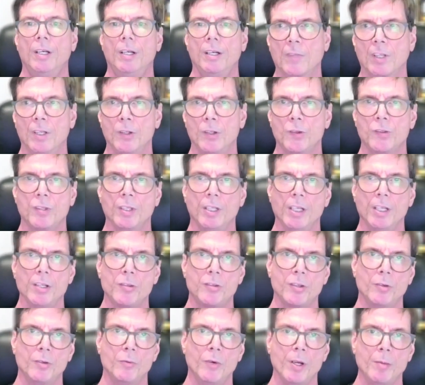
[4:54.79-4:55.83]

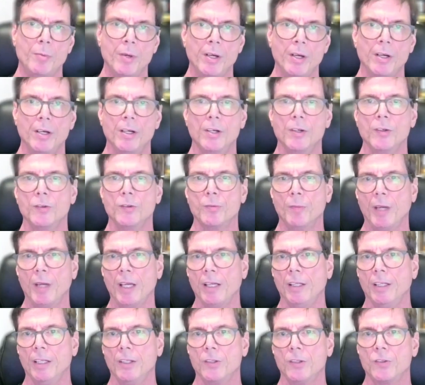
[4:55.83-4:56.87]
installation, repairs,
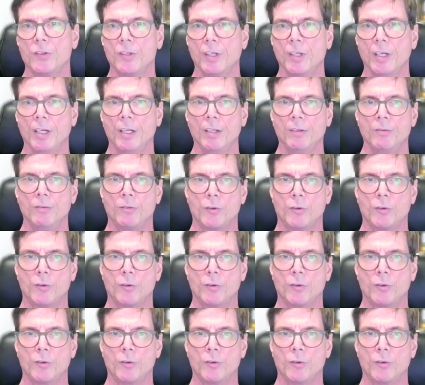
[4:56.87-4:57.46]
maintenance, and